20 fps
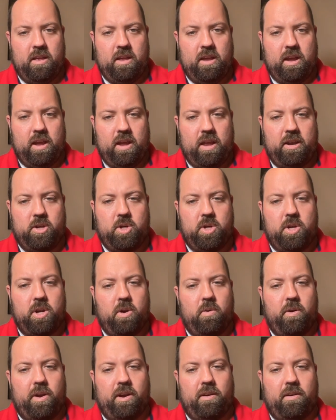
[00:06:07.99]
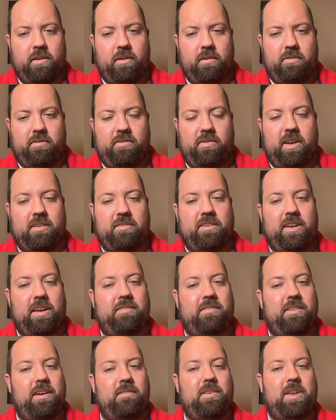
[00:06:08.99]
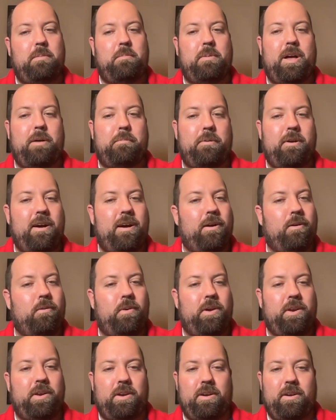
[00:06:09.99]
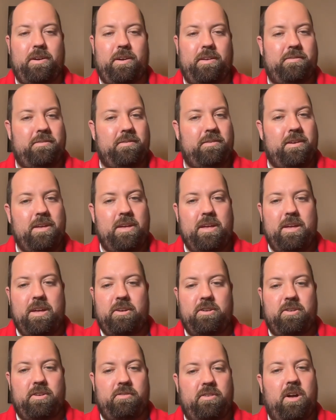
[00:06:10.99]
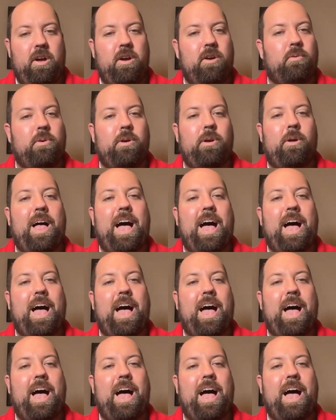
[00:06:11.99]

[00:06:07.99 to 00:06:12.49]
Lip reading: It's showing 60, 70 mile per hour wind gusts. Just unreal.